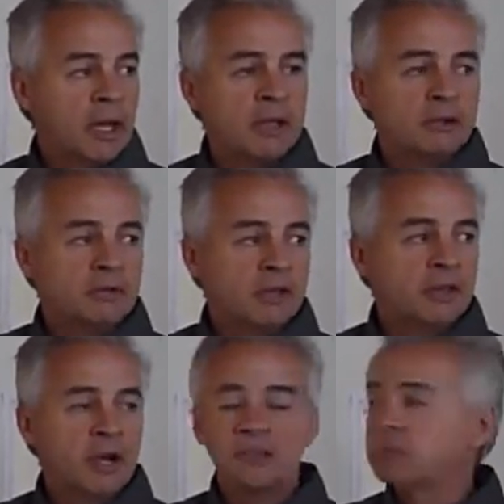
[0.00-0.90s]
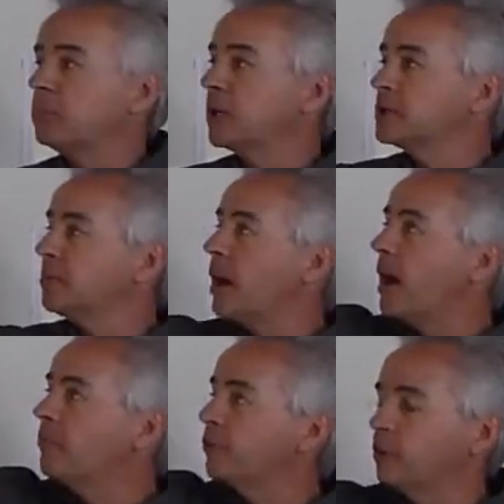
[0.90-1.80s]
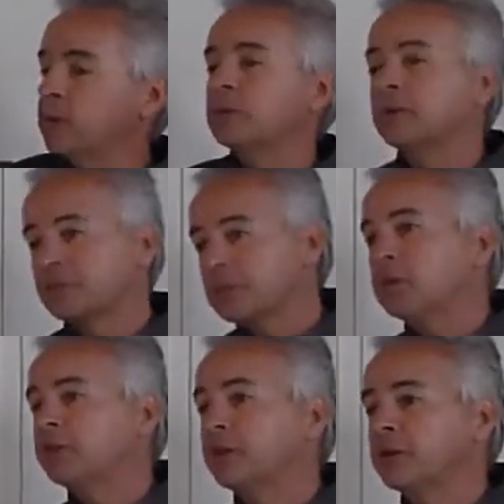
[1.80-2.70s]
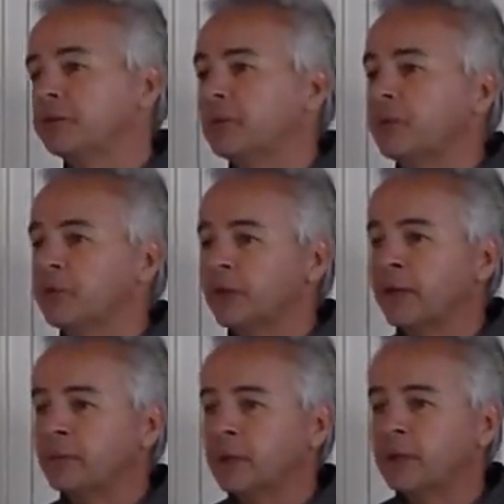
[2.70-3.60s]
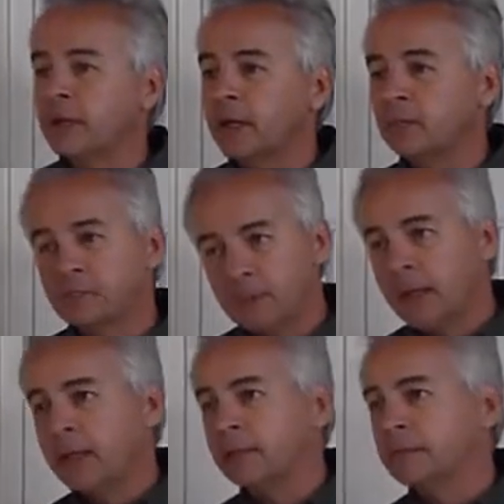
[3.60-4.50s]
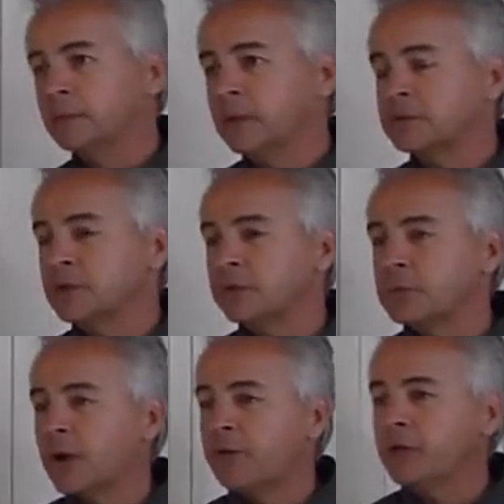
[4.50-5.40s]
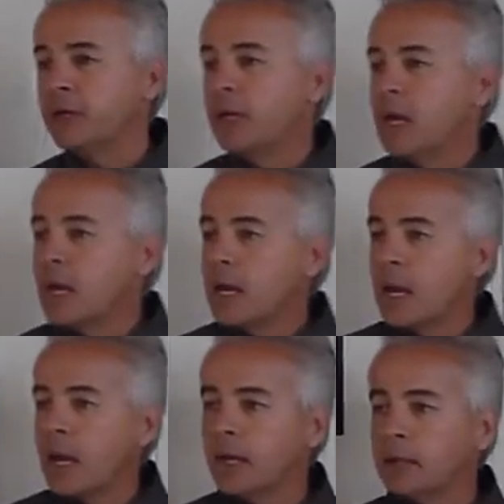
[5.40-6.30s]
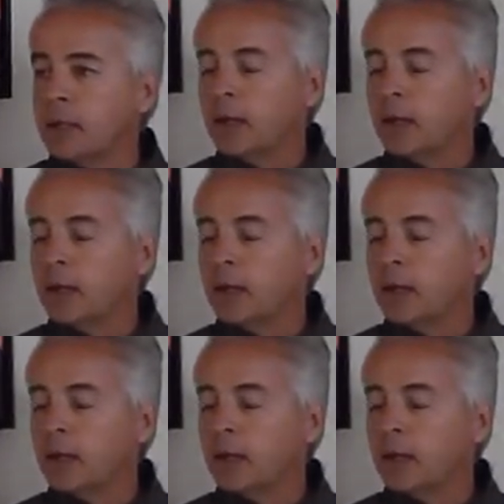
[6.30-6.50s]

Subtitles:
$8,000 to $10,000 a pop for what looks to be a fairly simple thing, but hey, we deserve the profit. And